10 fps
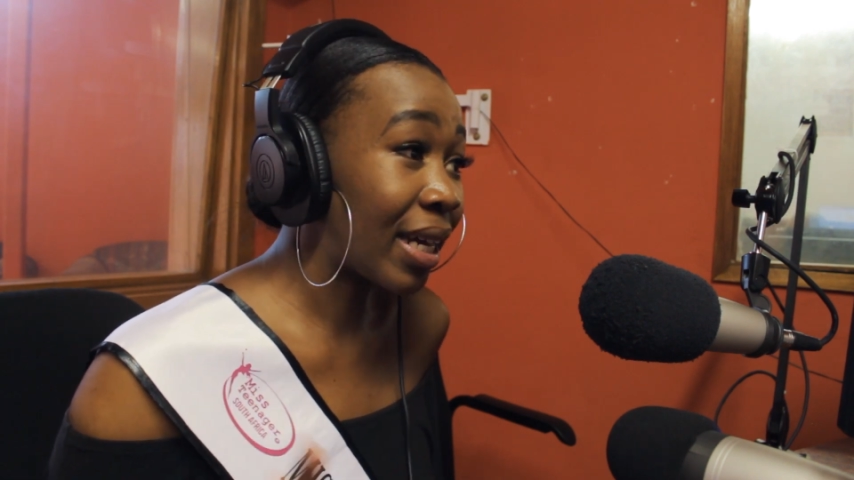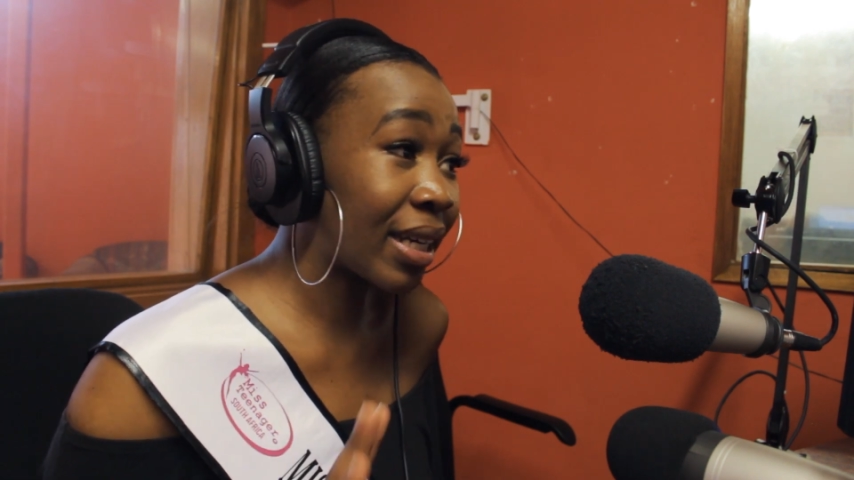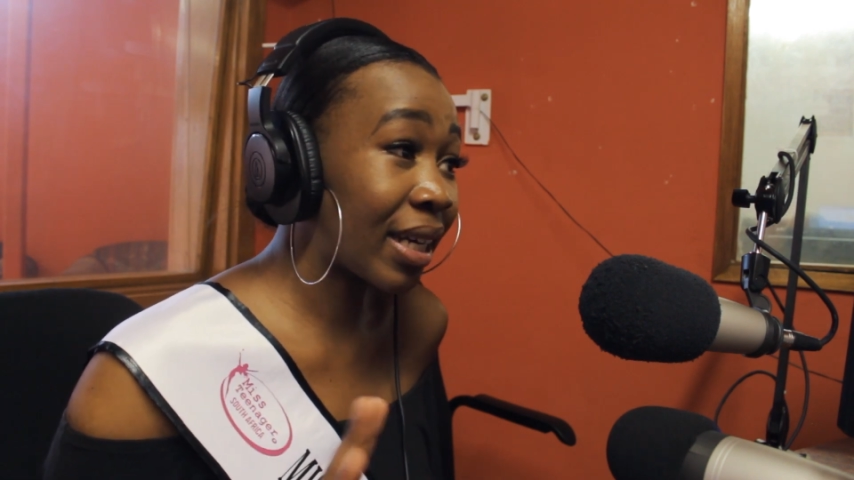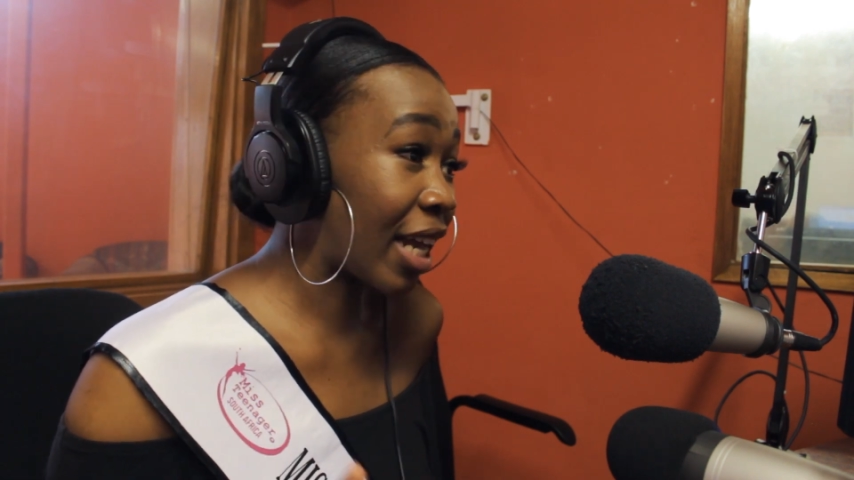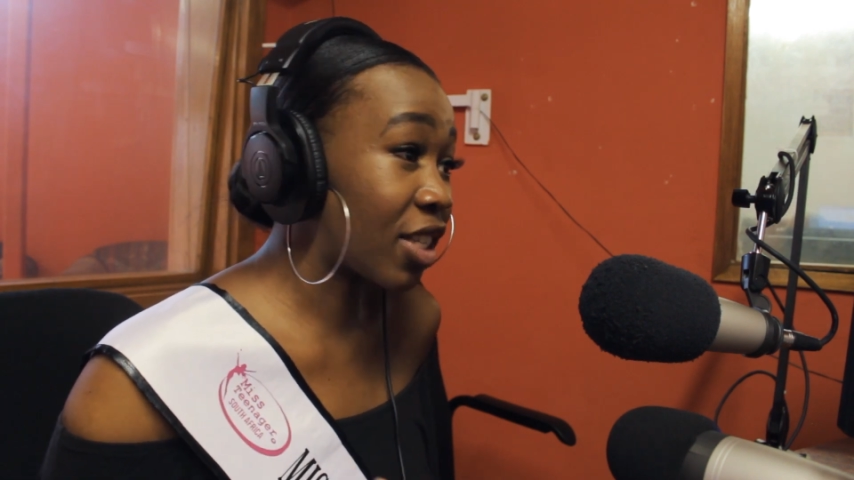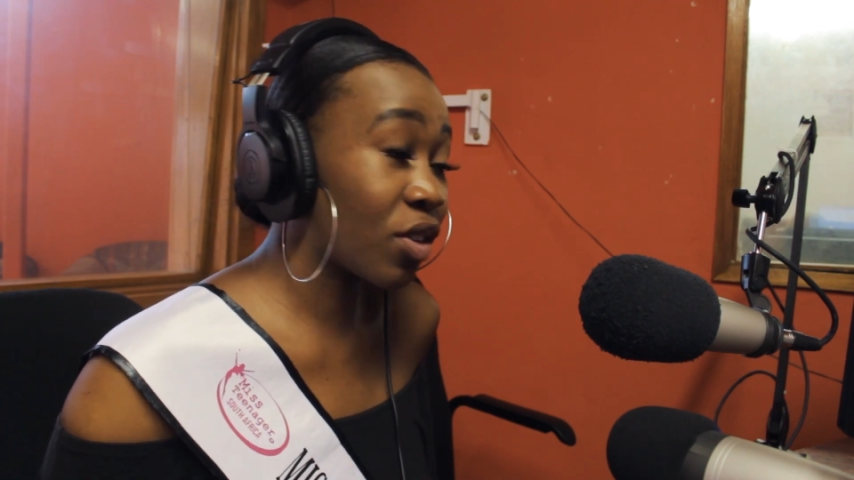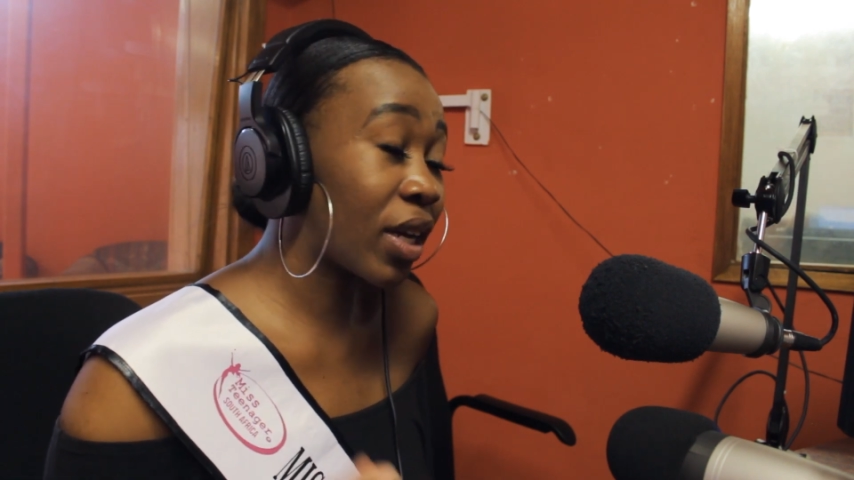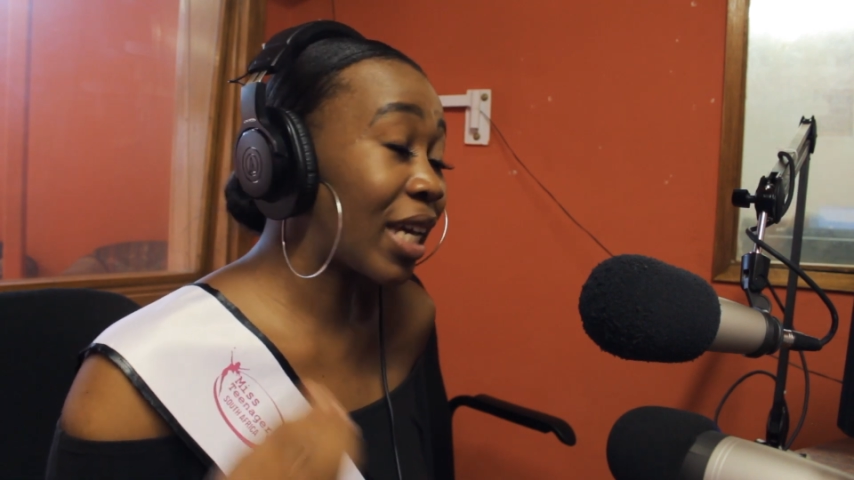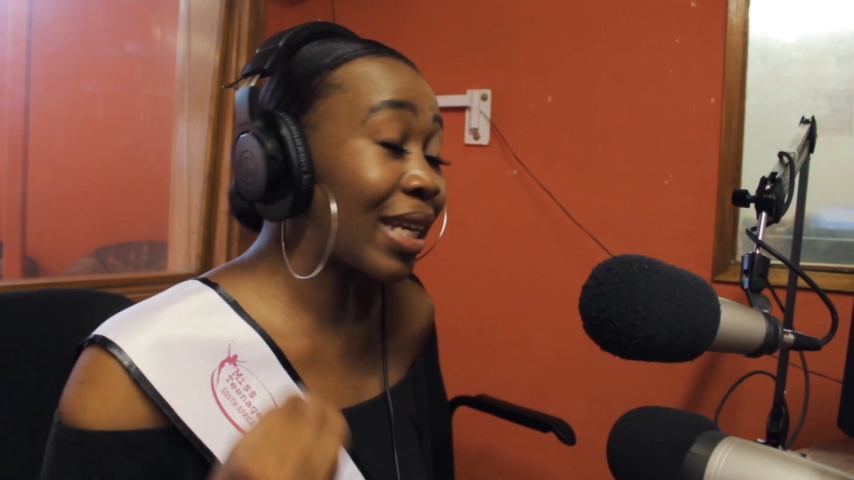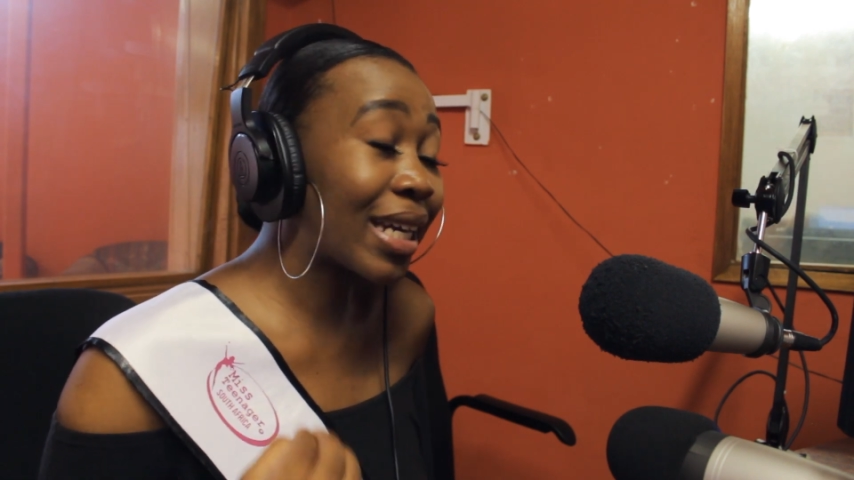
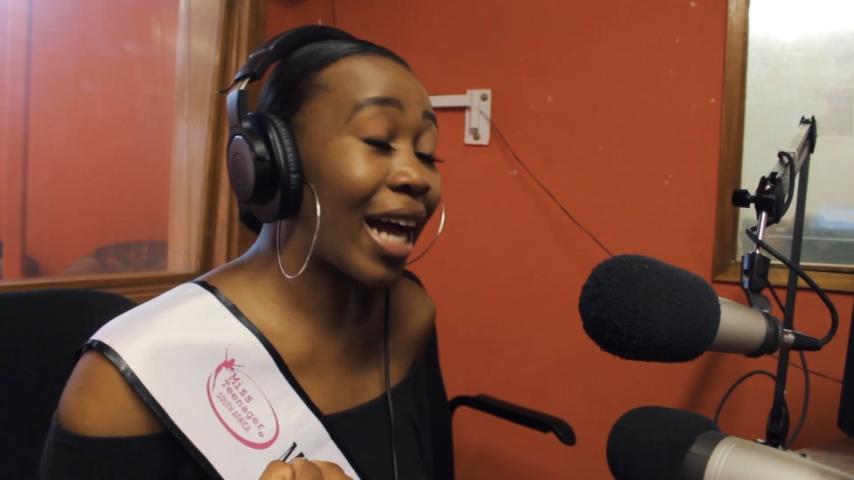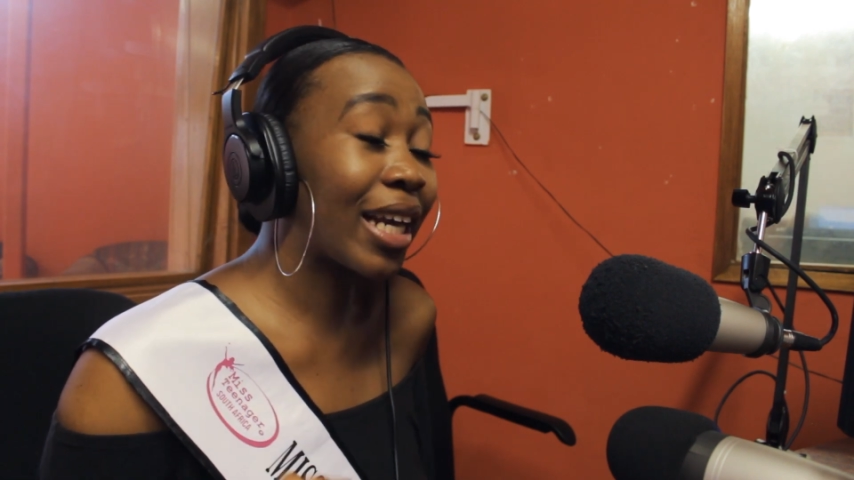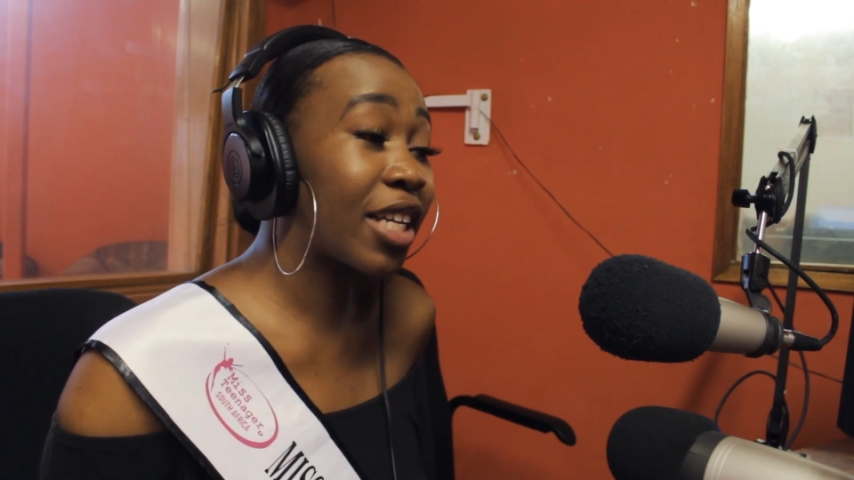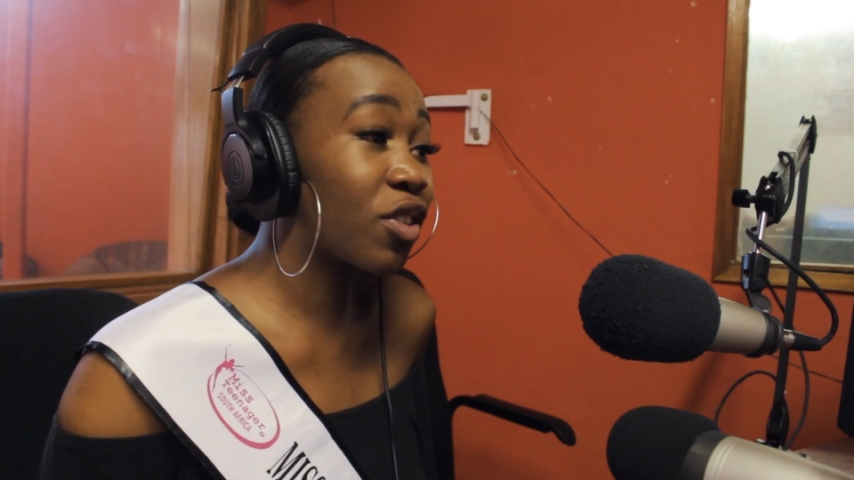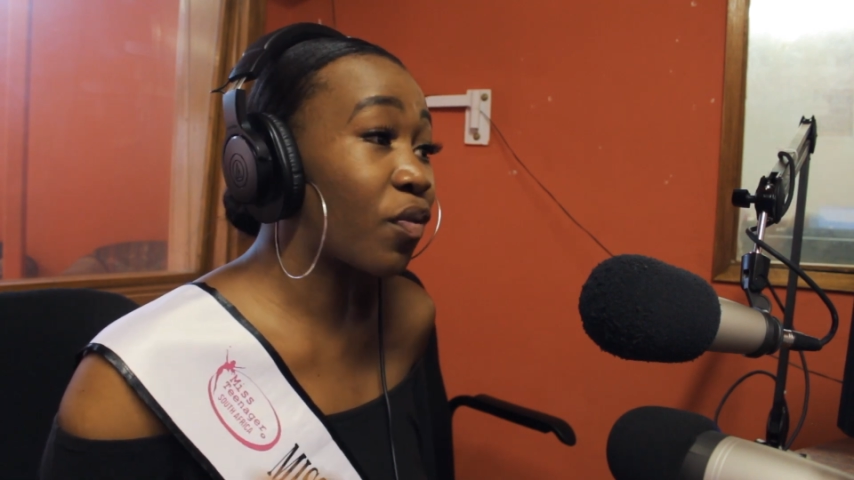irregardless